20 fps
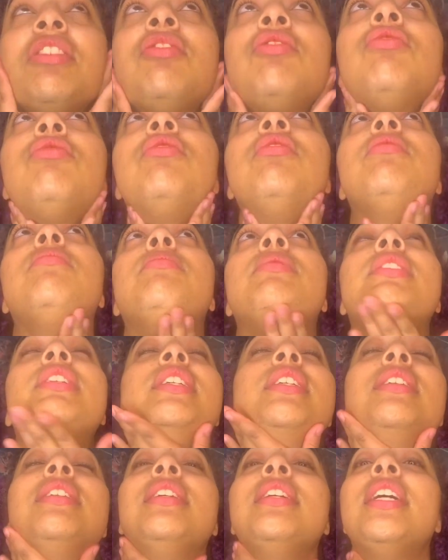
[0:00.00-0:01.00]
sure to bring
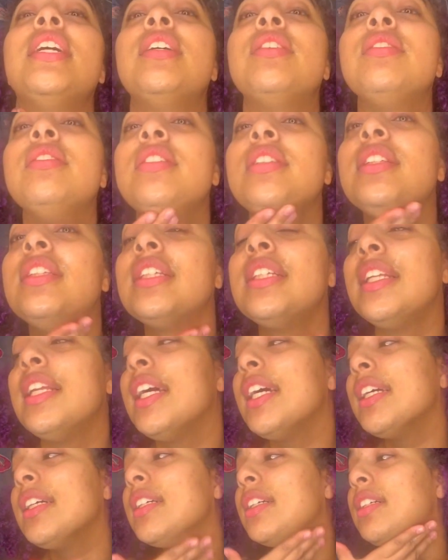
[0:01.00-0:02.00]
it down to the
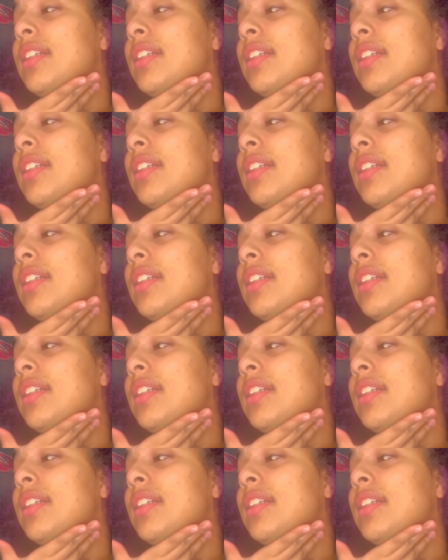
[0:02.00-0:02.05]
neck.